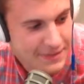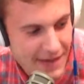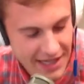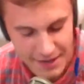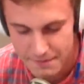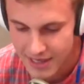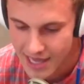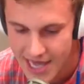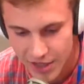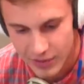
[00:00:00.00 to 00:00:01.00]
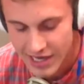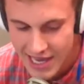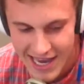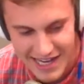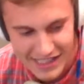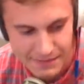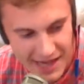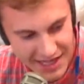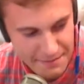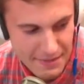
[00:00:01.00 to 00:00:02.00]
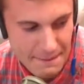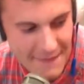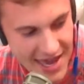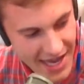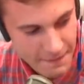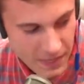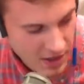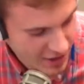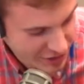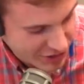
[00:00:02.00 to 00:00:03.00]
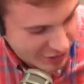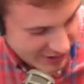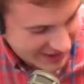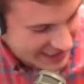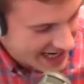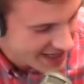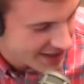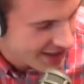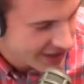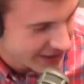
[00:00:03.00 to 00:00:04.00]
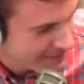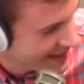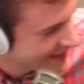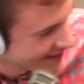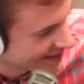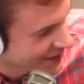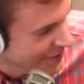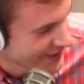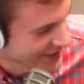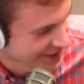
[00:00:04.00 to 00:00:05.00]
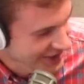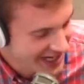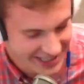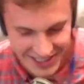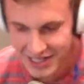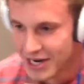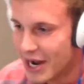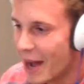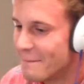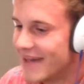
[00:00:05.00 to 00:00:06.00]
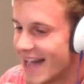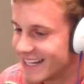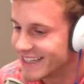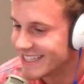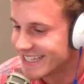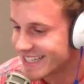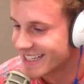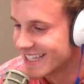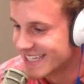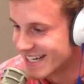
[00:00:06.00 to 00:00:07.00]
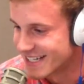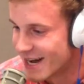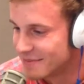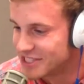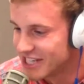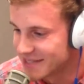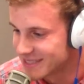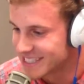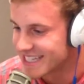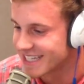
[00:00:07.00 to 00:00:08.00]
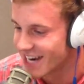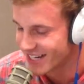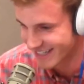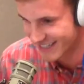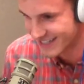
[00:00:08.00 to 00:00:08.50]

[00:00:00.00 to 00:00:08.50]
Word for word: it's making me angry and it's making me mad. Your shoes are kinda ugly, man, so is your shirt. I'm battling a Klingon, call me James T. Kirk.